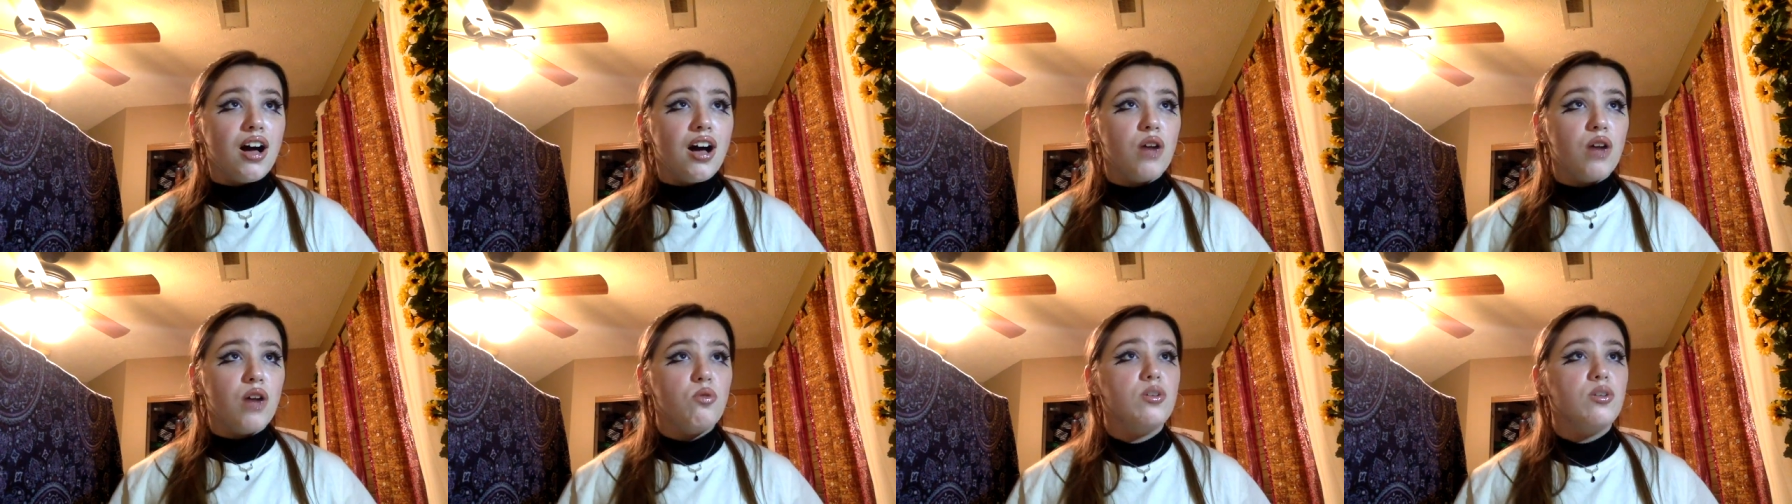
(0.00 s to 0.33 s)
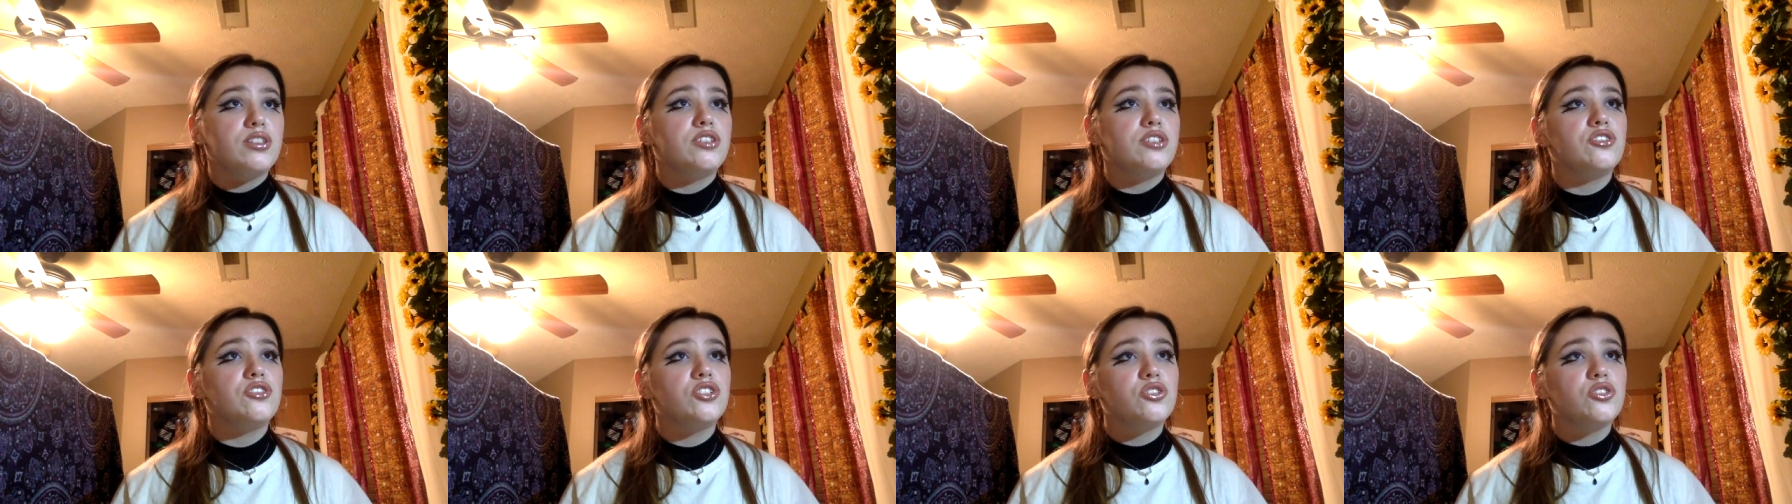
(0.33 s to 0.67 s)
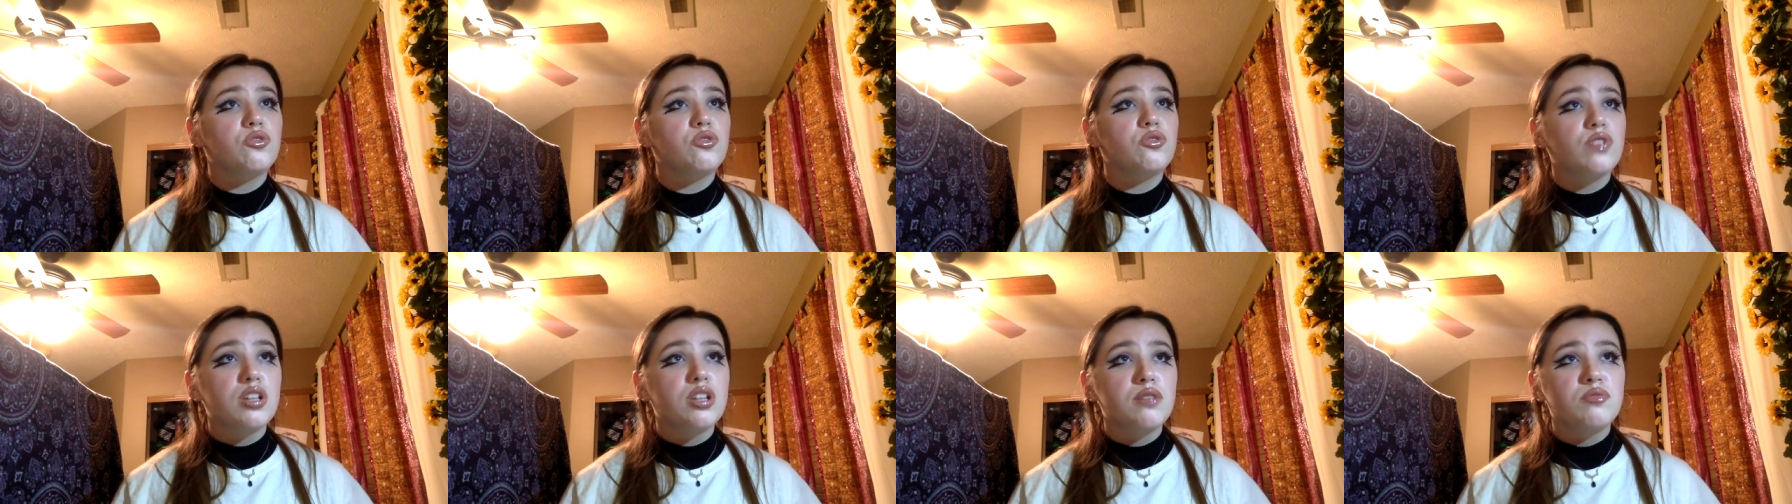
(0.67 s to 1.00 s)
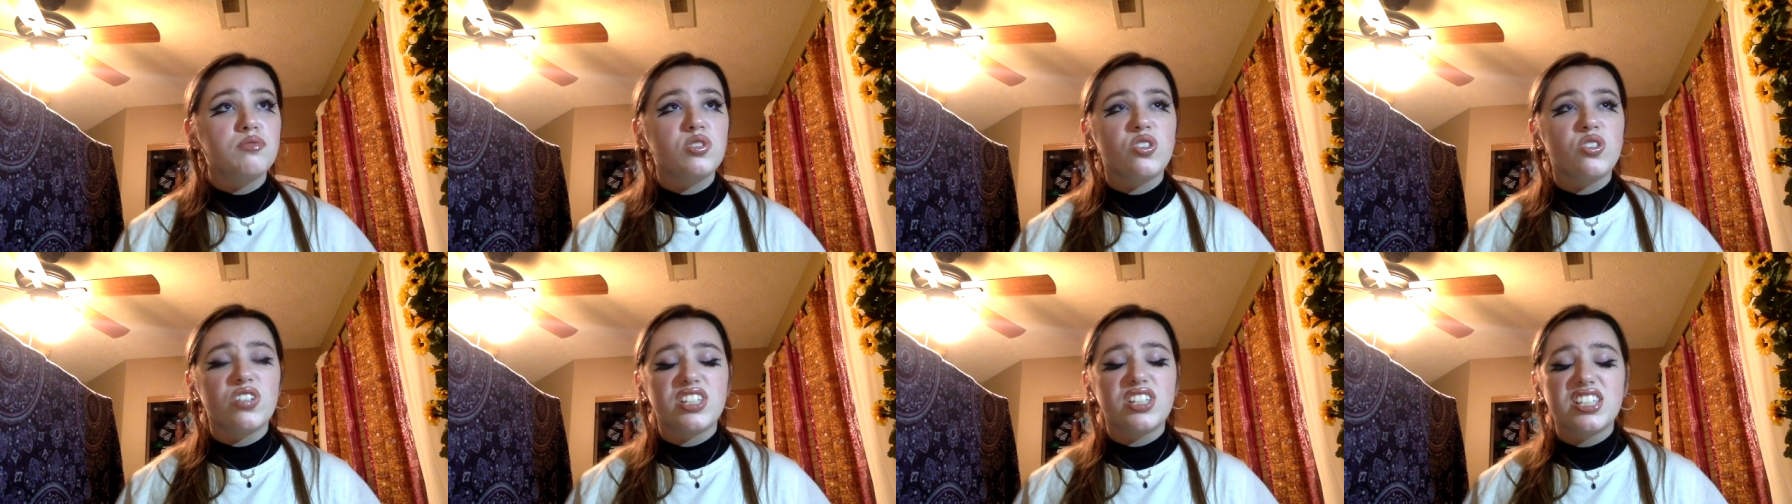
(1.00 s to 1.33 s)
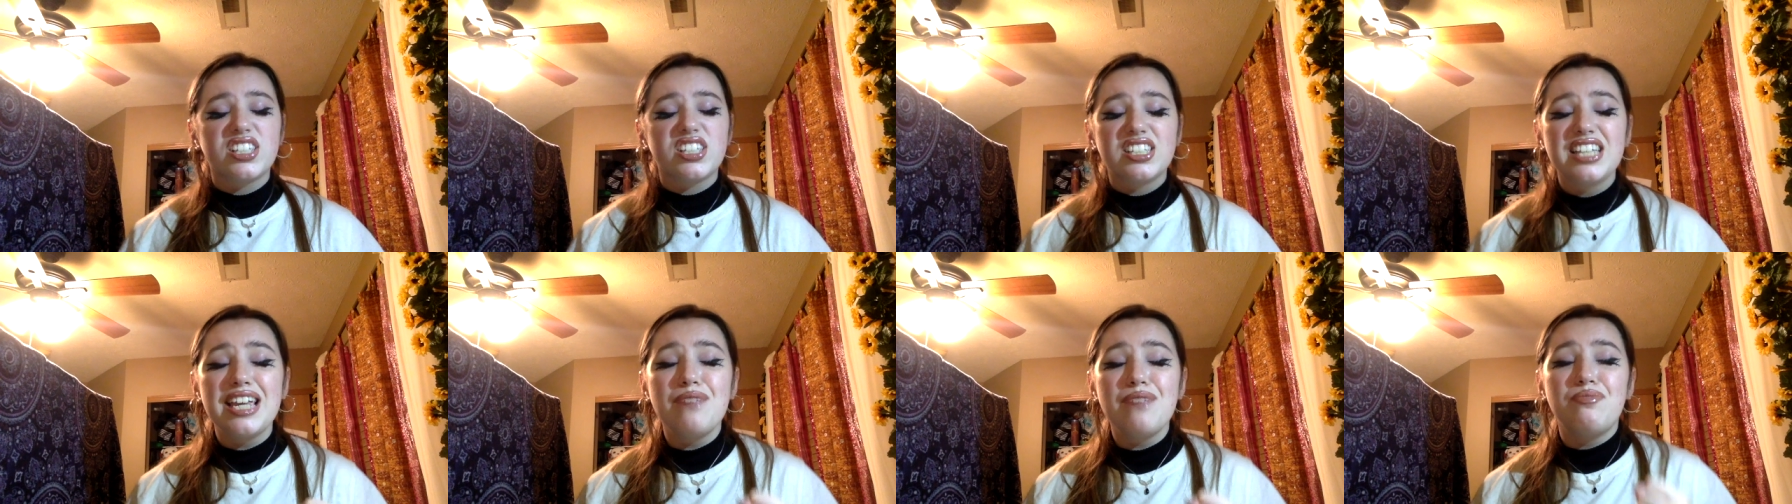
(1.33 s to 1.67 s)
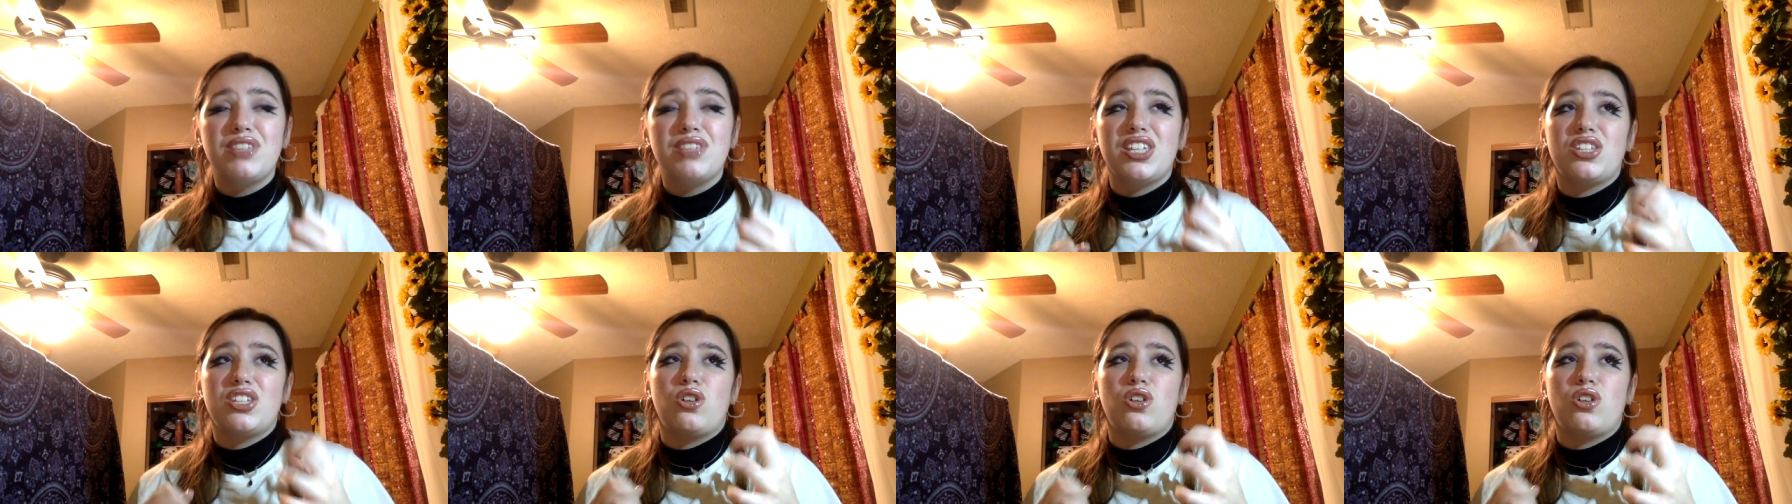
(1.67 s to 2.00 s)
I want to scream to
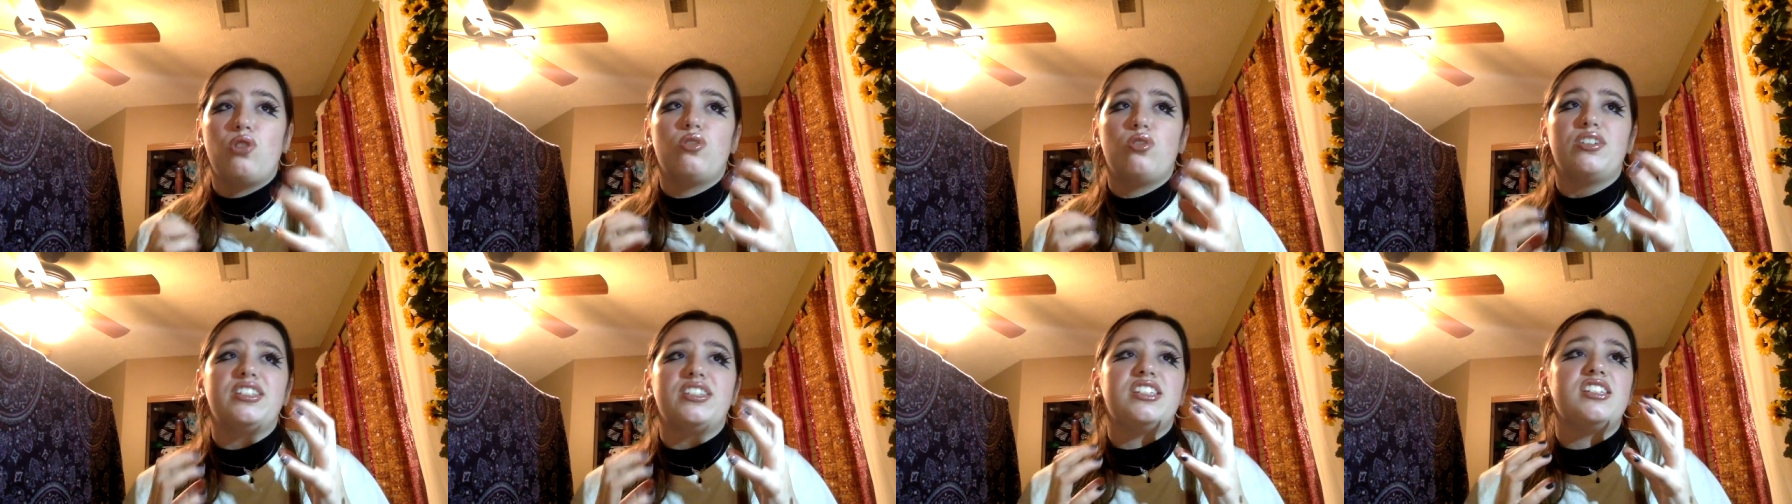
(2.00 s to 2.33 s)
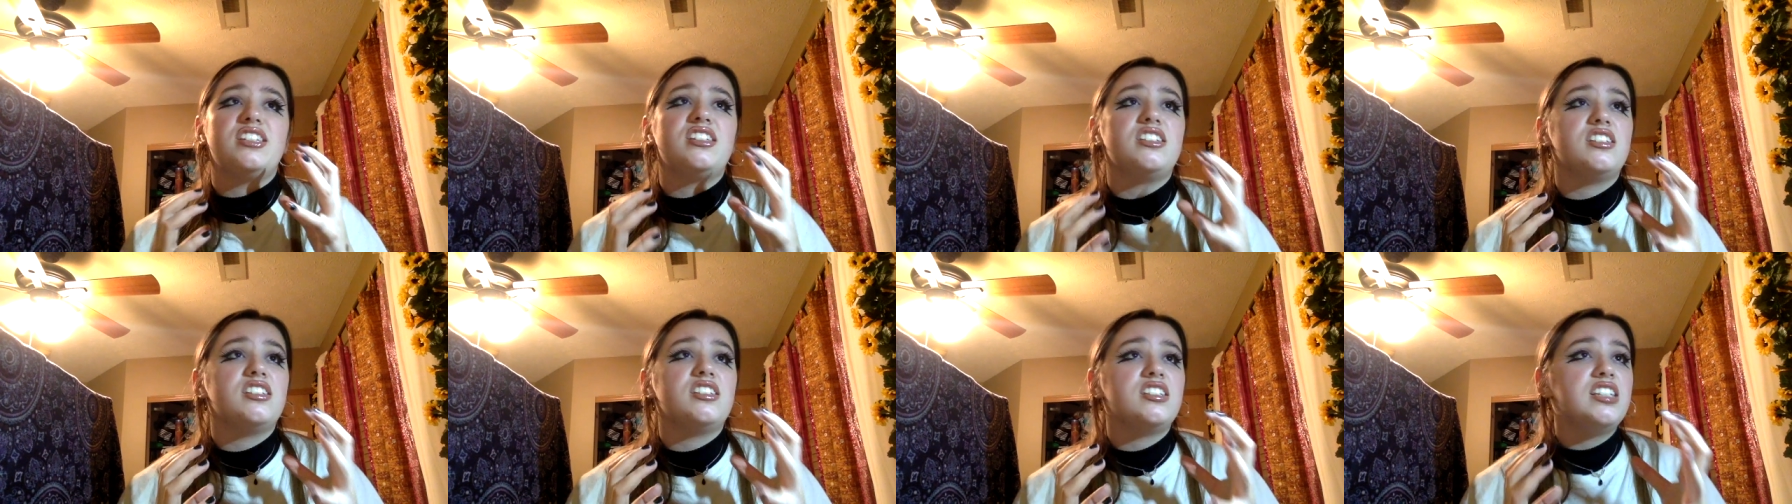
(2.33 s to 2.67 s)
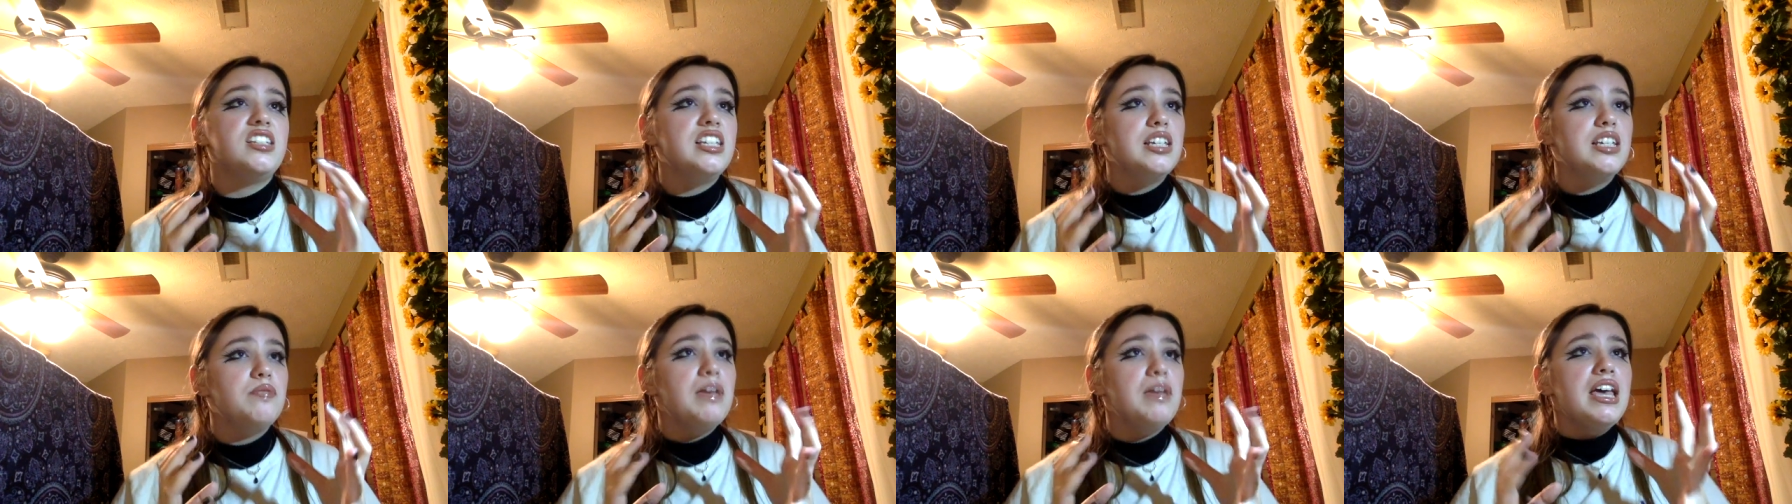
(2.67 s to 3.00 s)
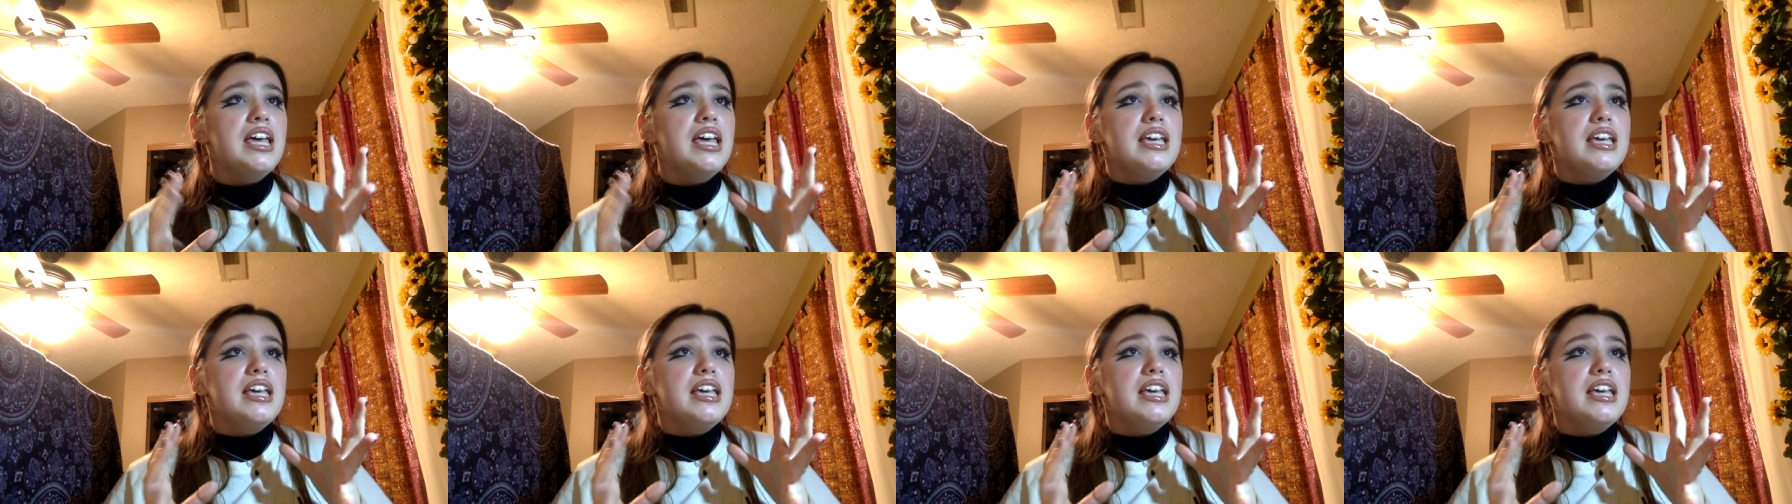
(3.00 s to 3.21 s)
escape this horrid scheme,